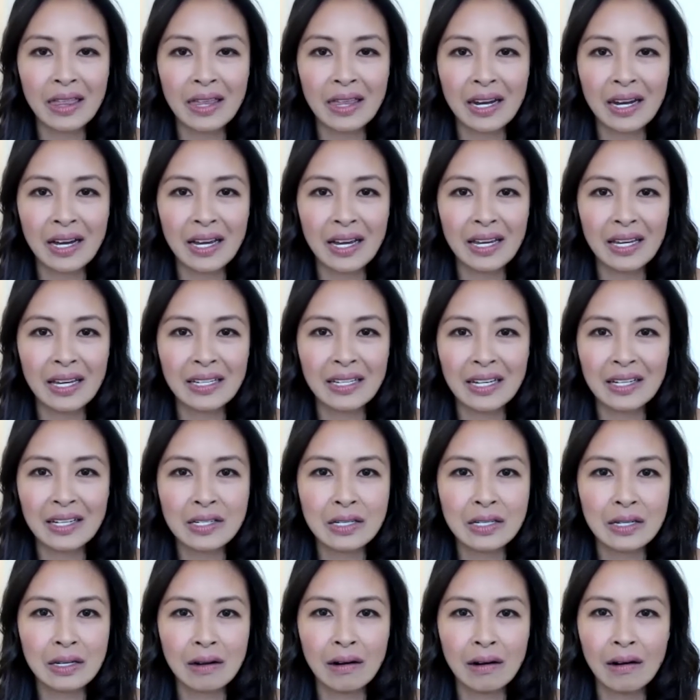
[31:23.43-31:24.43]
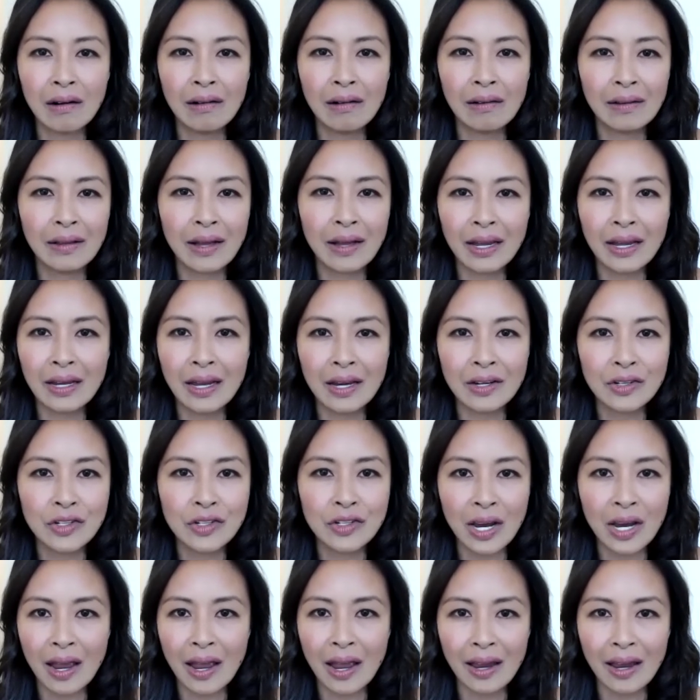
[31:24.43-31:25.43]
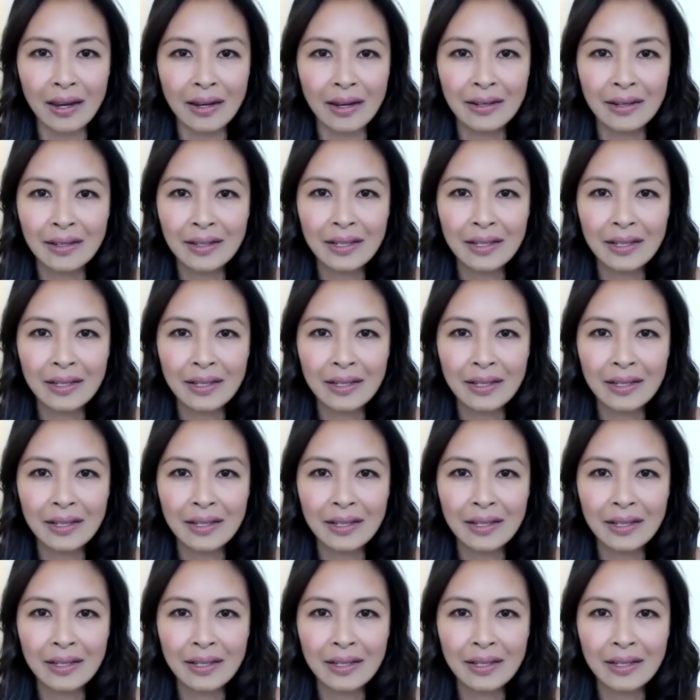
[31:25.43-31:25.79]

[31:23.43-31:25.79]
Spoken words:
that I get to call AAJA,